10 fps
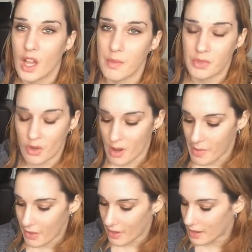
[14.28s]
I'm sorry
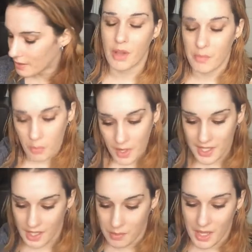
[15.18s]
about that, but I've been
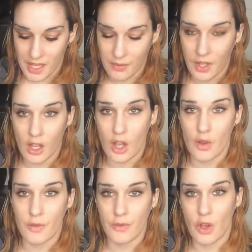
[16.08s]
waiting to make this
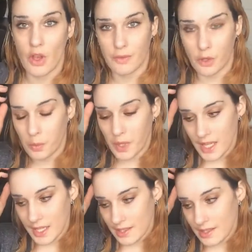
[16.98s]
video for a few
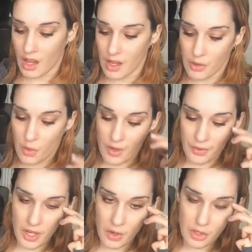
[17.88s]
weeks. I thought if
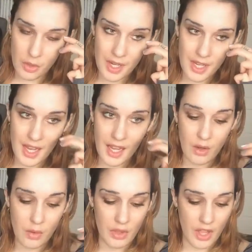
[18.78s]
I don't do it
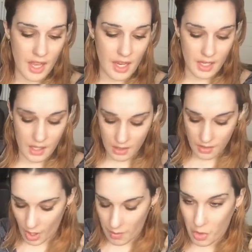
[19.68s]
now, then
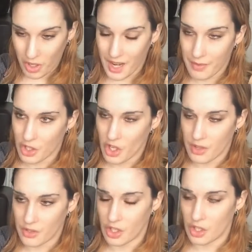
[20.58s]
I'm not gonna have the
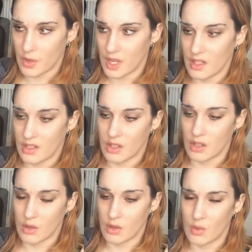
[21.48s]
chance to do it
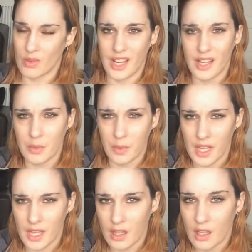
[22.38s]
until next
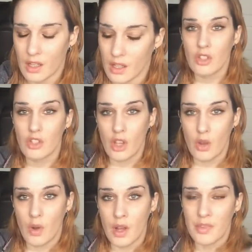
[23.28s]
week.
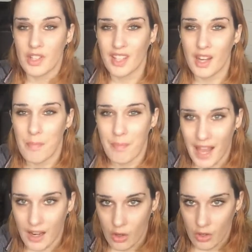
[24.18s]
So I'm just gonna
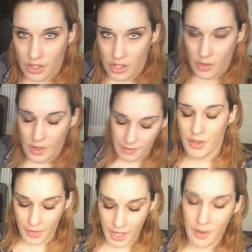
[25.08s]
battle on and do it.
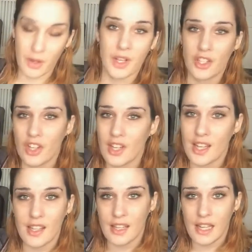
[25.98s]
The video in question
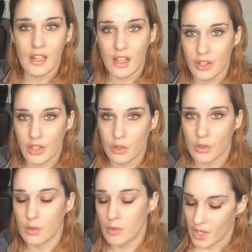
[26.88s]
is a Lush
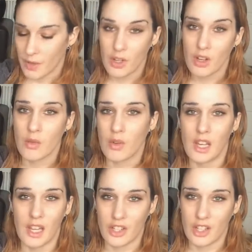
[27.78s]
haul. If you don't know what
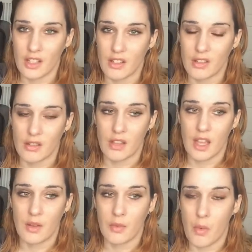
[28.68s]
Lush is,
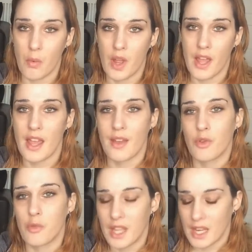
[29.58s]
then where have
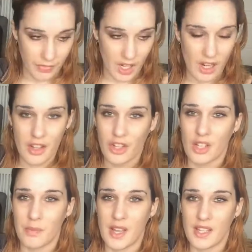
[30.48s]
you been? Lush
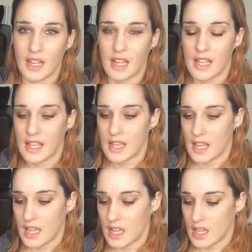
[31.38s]
is basically
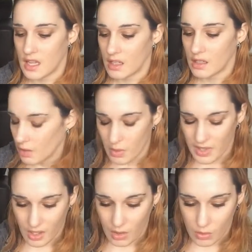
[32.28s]
a,
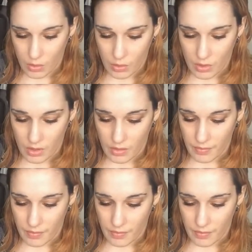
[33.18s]
what's it called?